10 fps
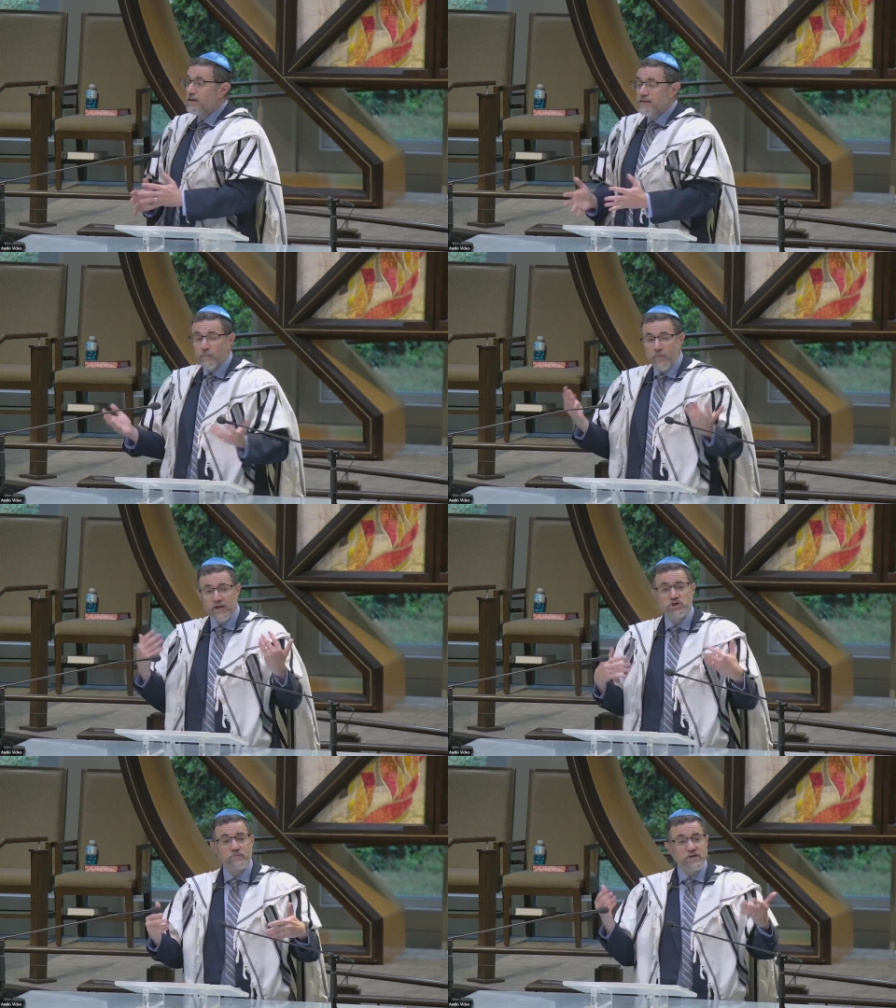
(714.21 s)
That
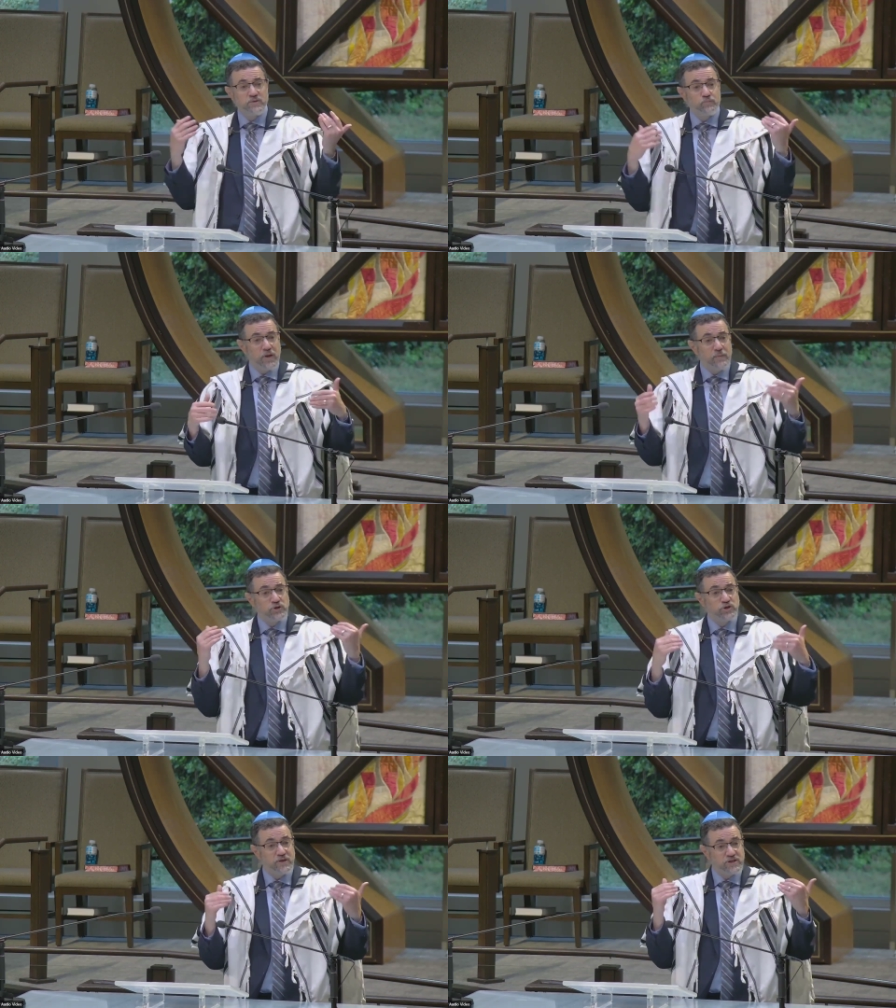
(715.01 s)
should be, people
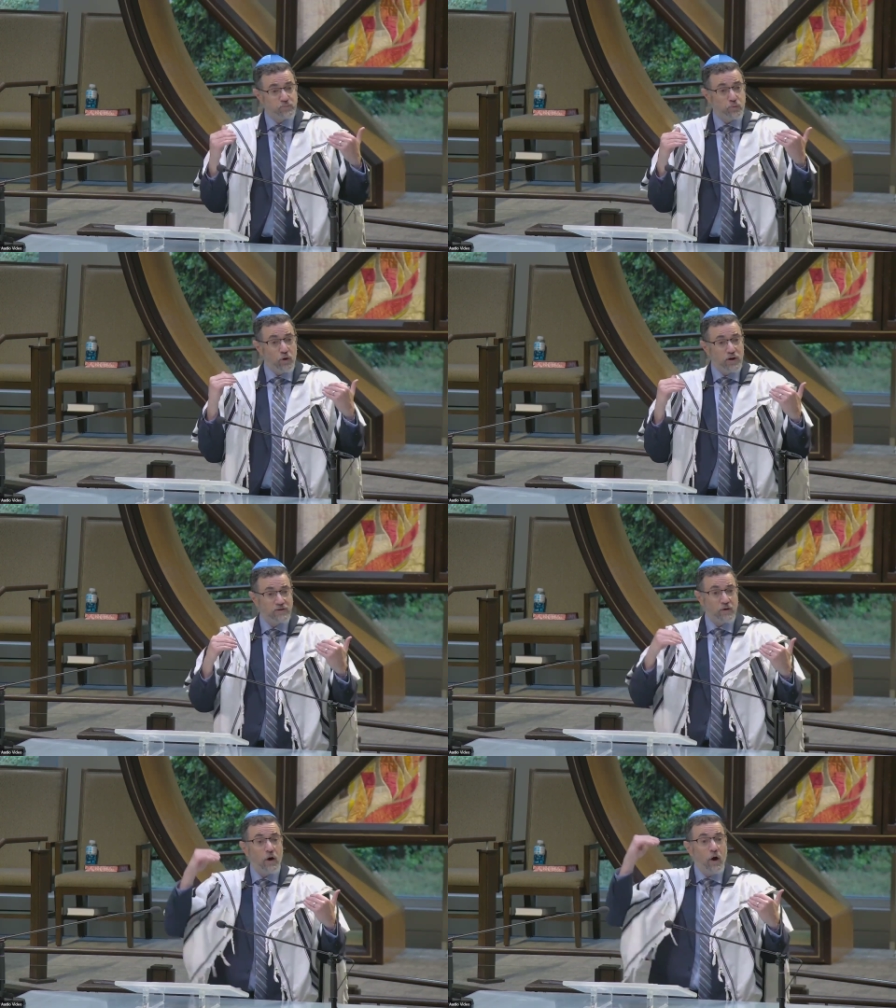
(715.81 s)
should be supported.
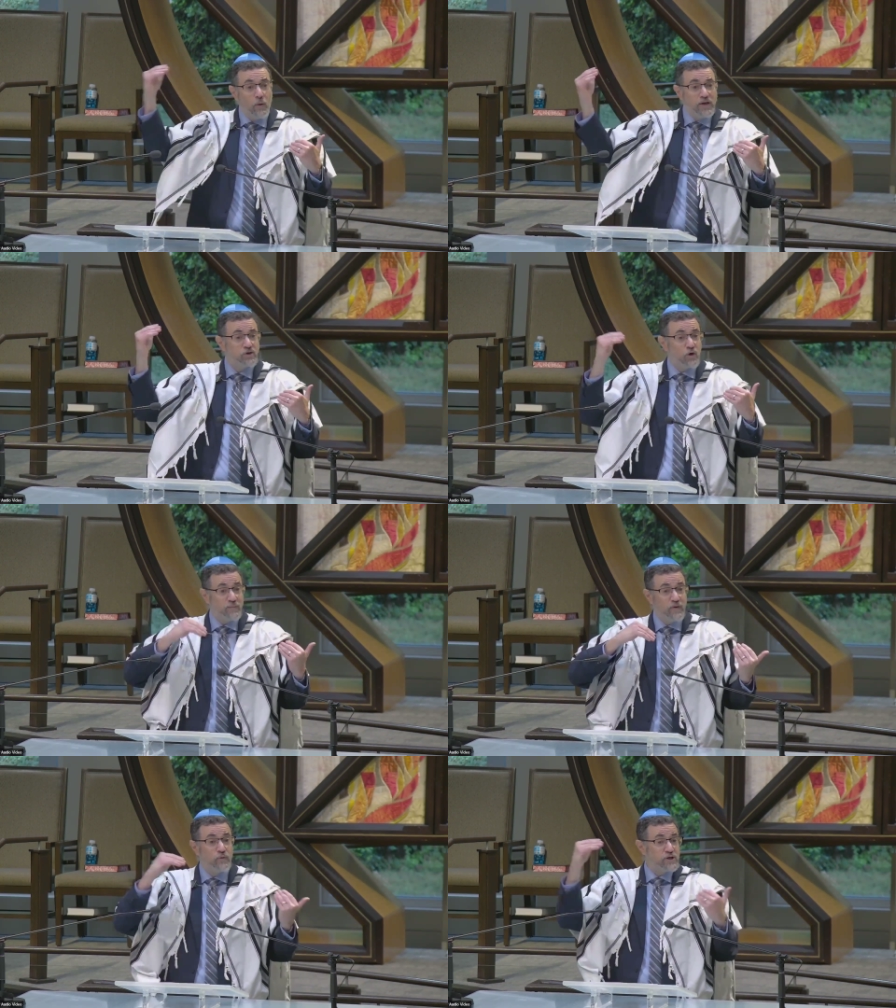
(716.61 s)
There are always going
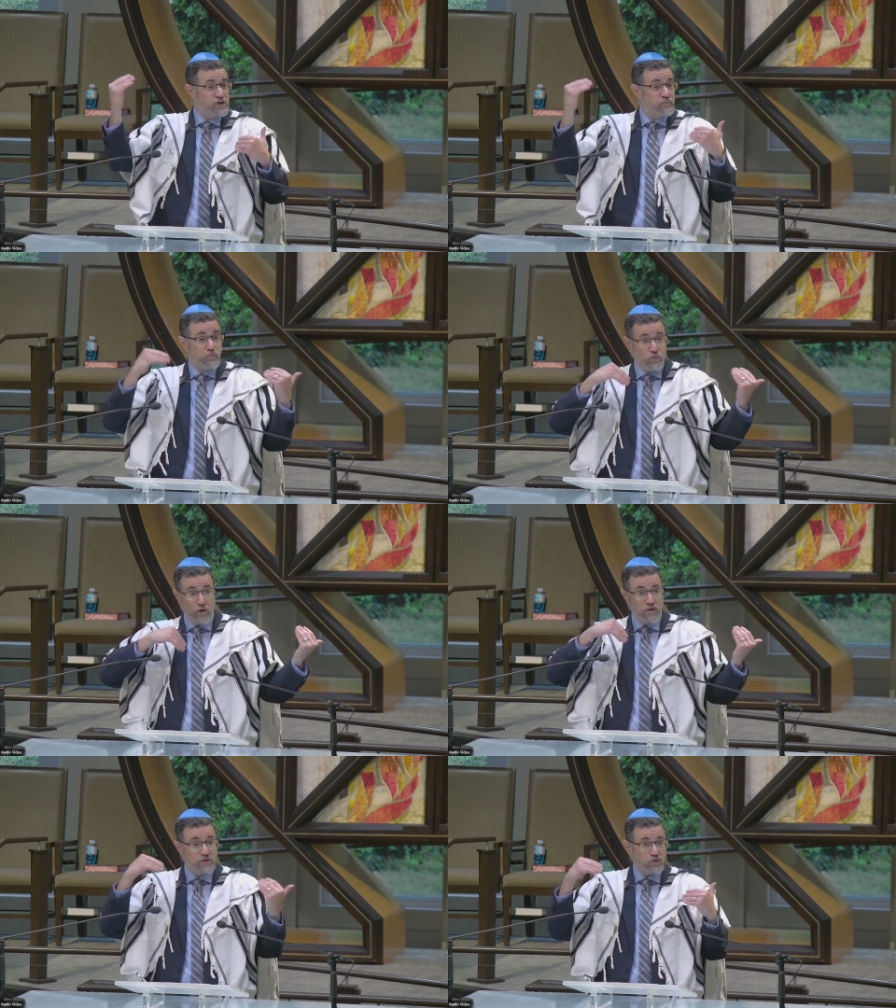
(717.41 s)
to be rich and
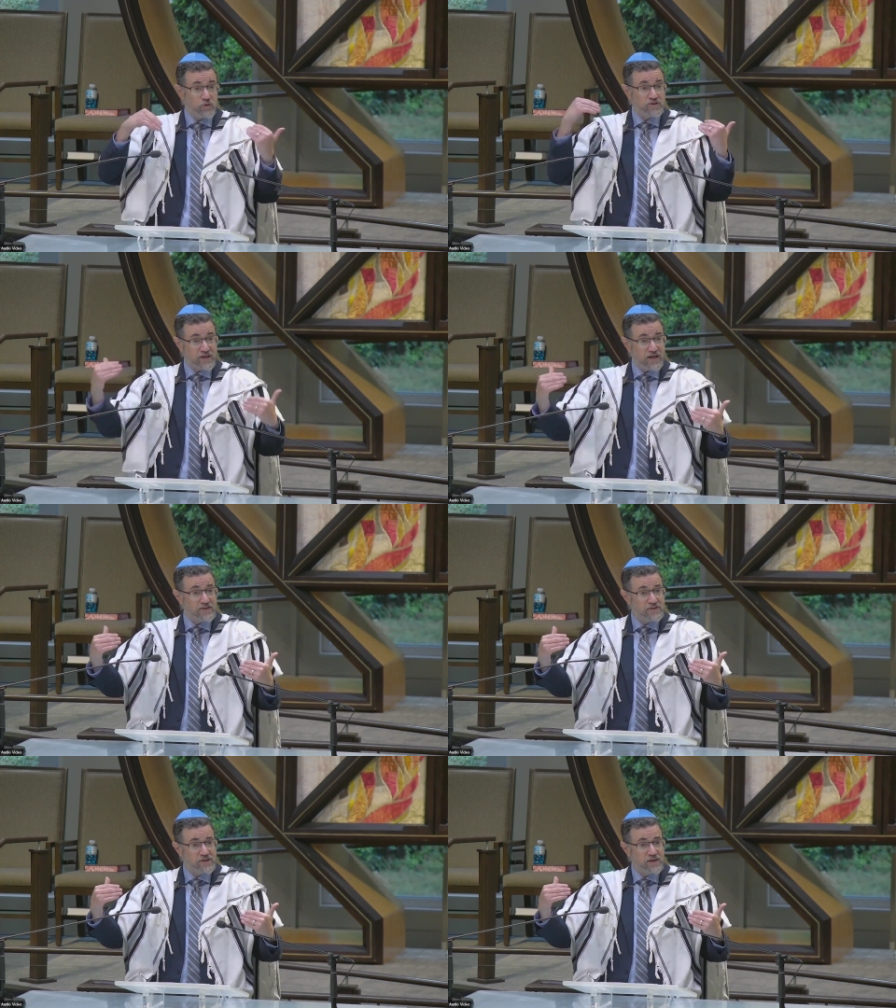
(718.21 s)
poor, the Torah
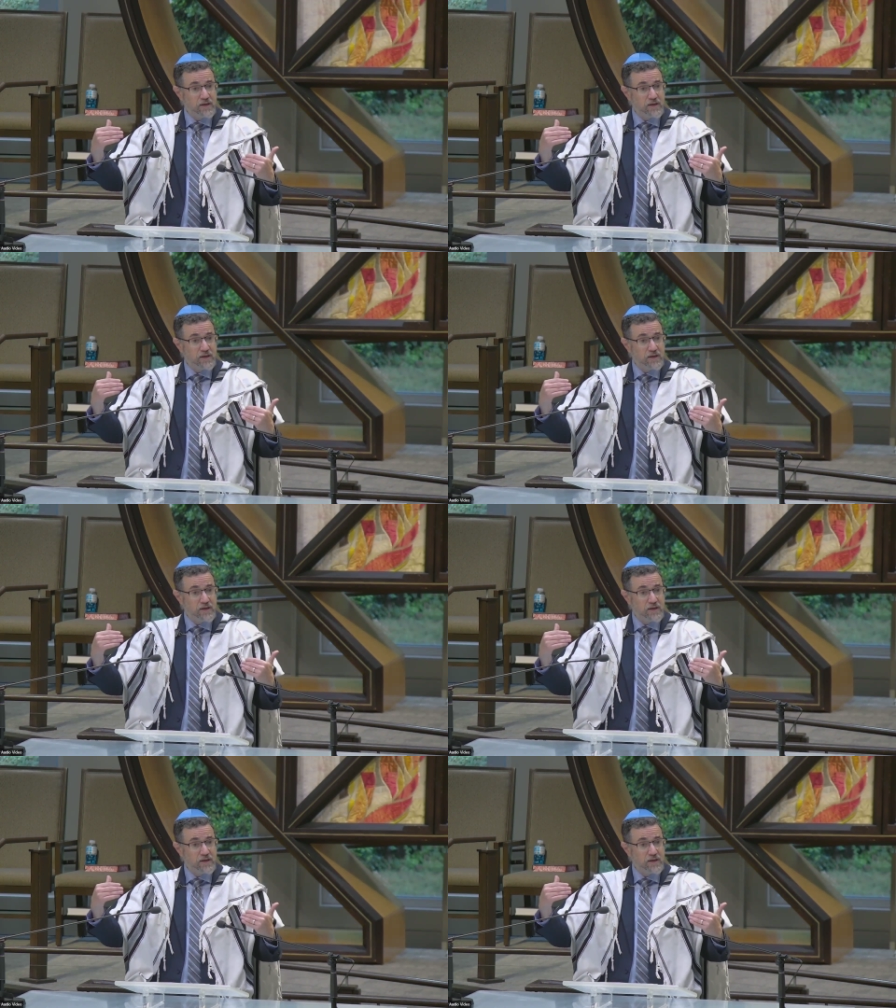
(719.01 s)
says.